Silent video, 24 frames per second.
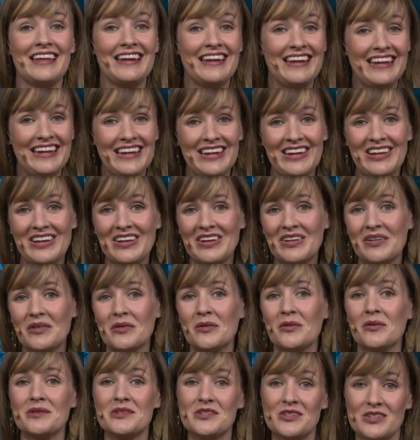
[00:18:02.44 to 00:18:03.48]
that he
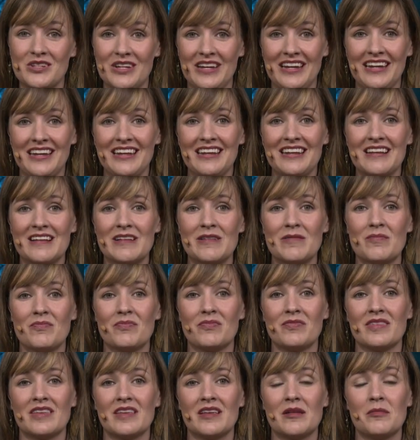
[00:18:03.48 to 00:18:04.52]
or she
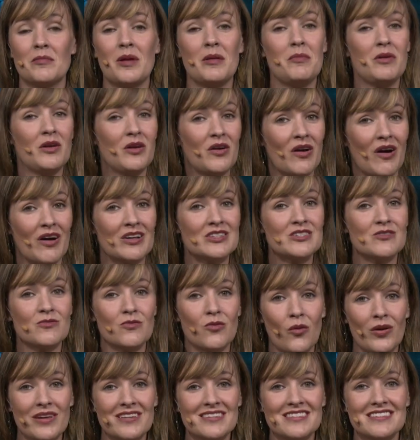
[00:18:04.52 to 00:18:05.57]
may be God's
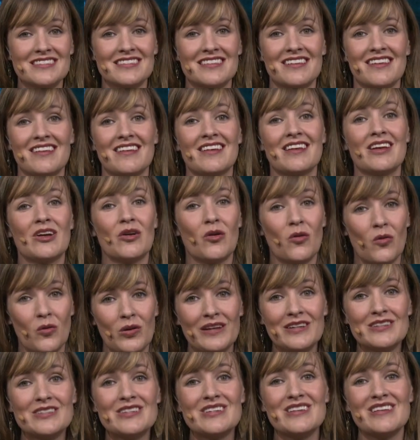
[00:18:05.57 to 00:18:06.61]
voice
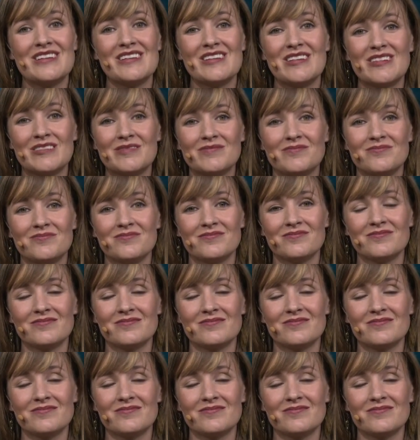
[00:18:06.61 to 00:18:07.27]
calling to you?